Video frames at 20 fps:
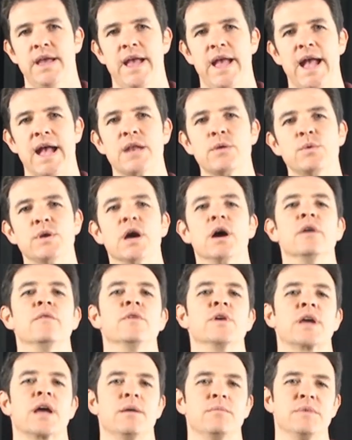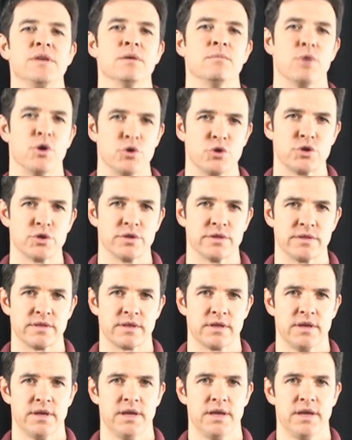How do we overcome the
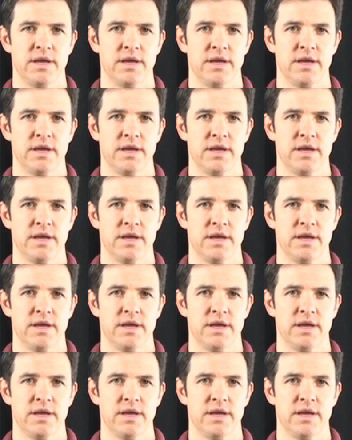emotions?